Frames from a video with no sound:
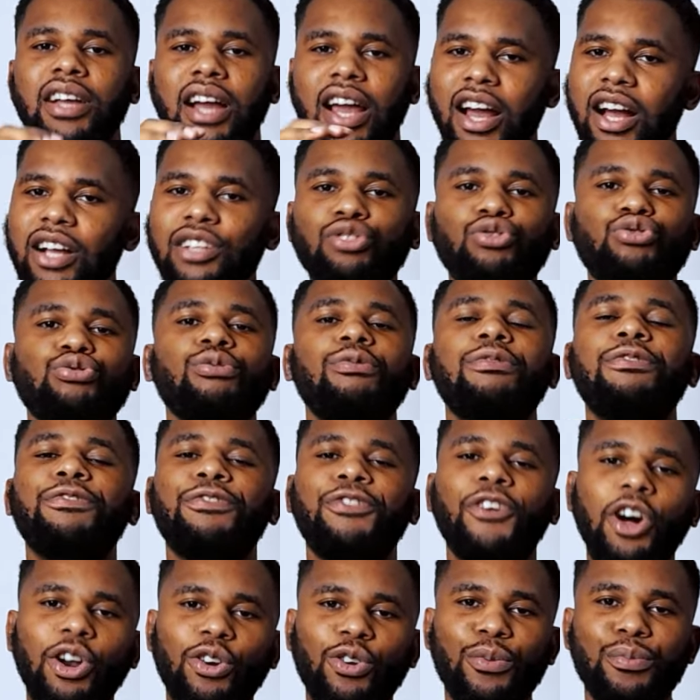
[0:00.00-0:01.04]
Andrew,
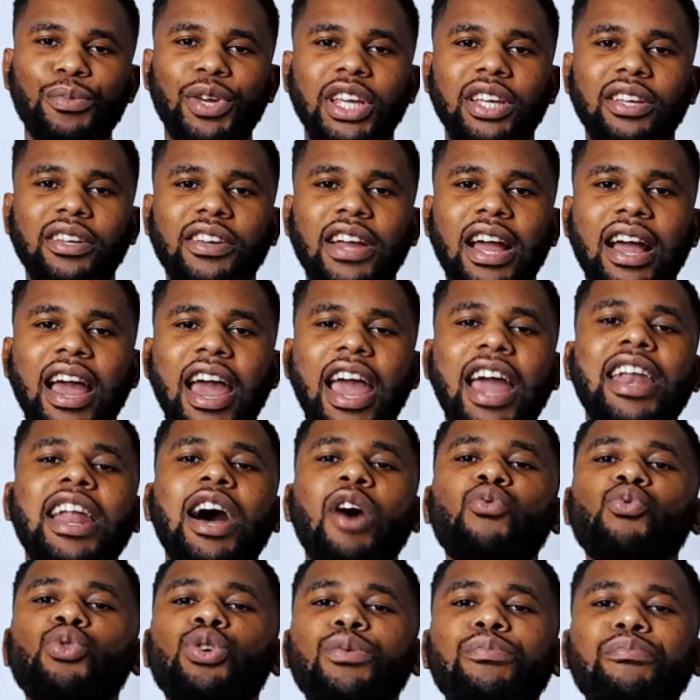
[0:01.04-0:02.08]
follow me and I
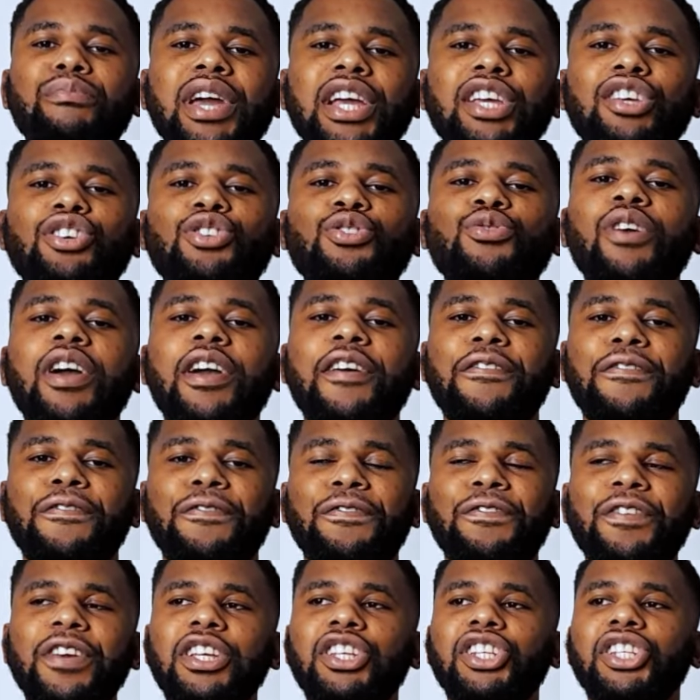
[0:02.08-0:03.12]
will make you a
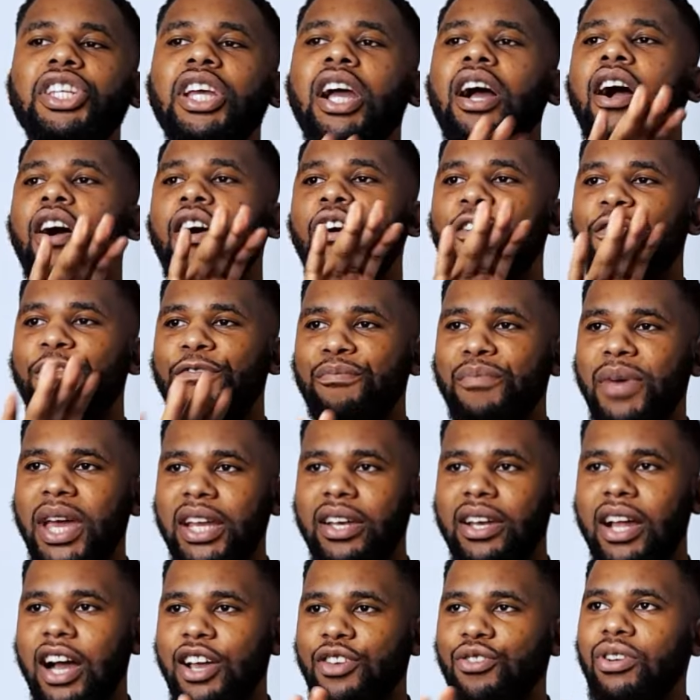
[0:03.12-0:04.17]
fisher of
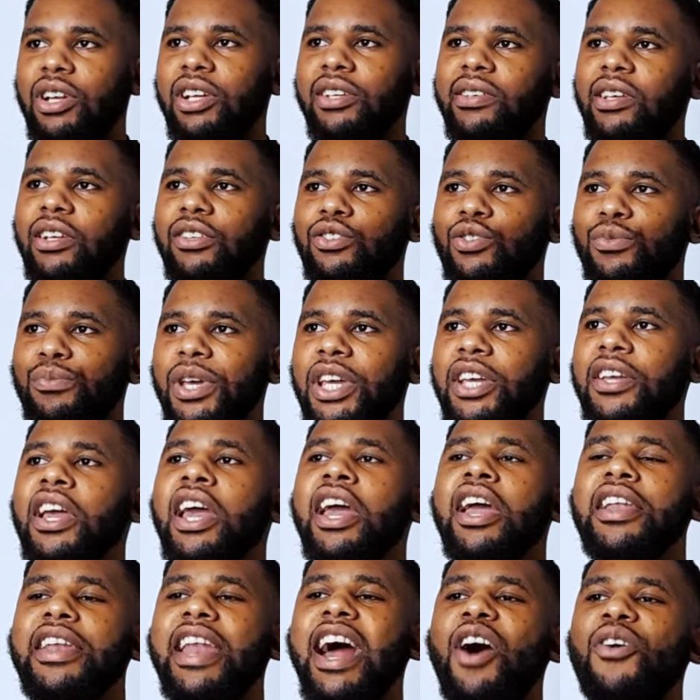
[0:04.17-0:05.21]
men. Are you listening to me?
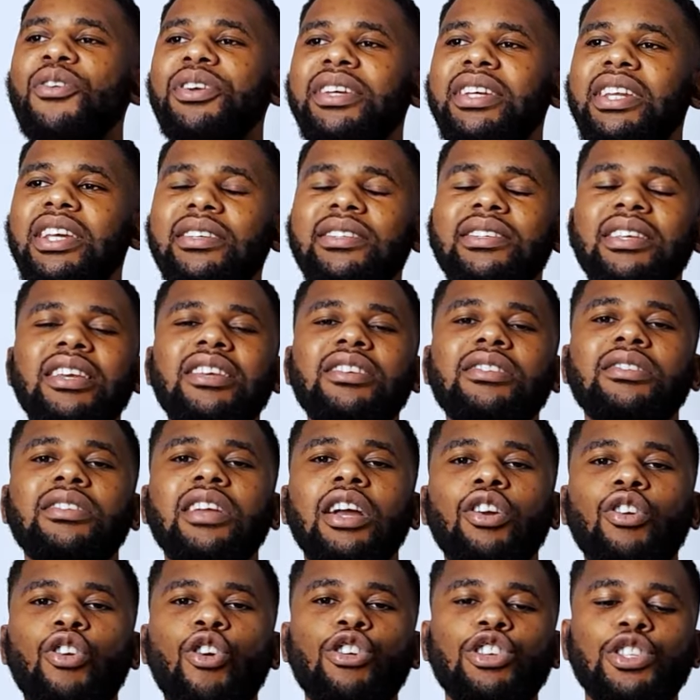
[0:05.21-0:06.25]
Now, this is
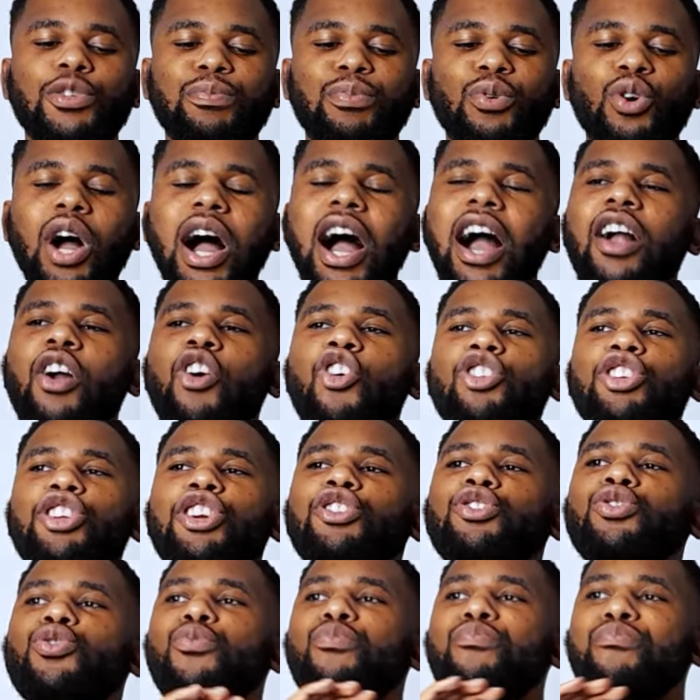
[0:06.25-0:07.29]
the gospel
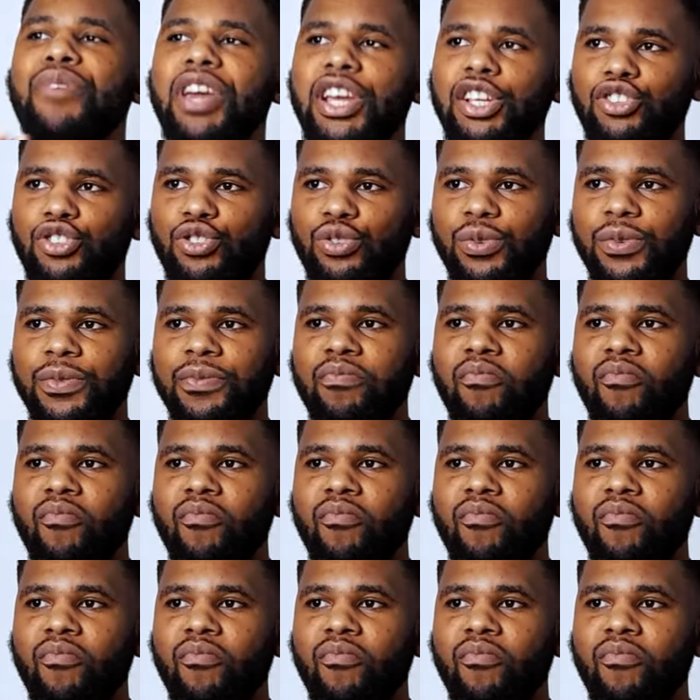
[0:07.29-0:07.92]
according to Matthew.